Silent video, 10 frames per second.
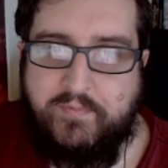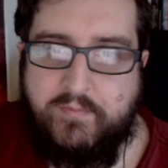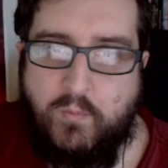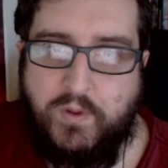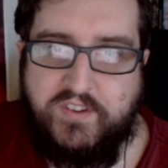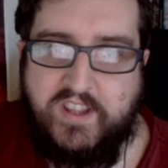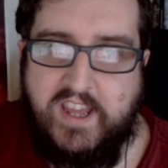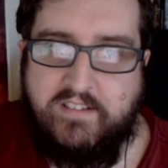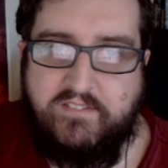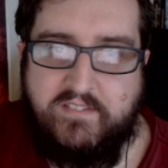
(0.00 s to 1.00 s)
Once
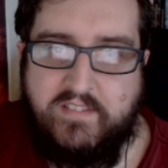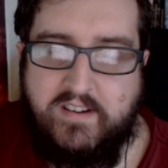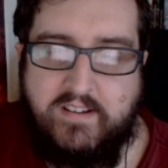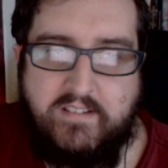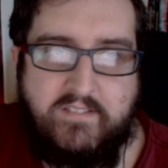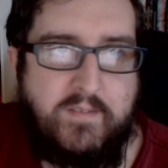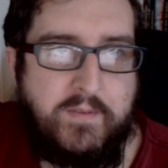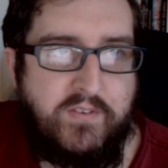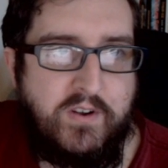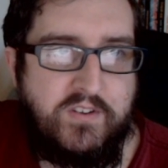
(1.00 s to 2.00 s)
again, from the
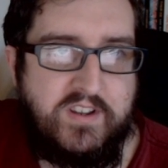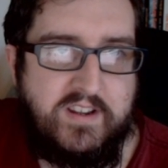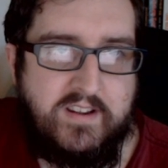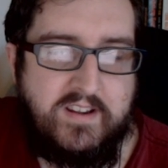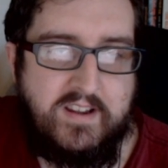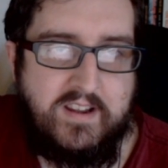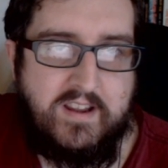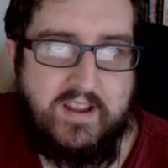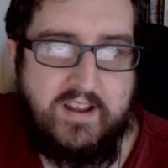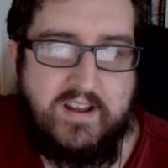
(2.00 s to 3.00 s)
folks
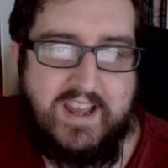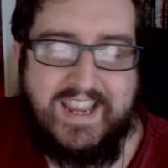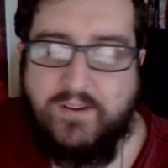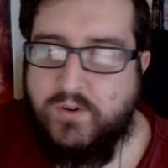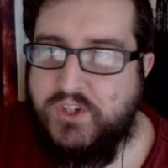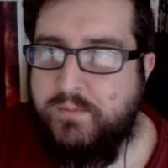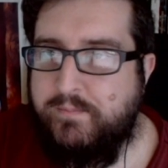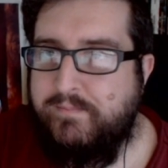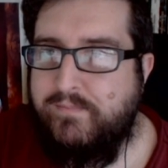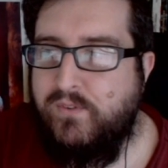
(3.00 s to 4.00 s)
at Games Workshop
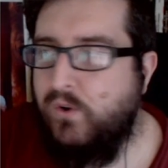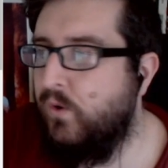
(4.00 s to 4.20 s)
for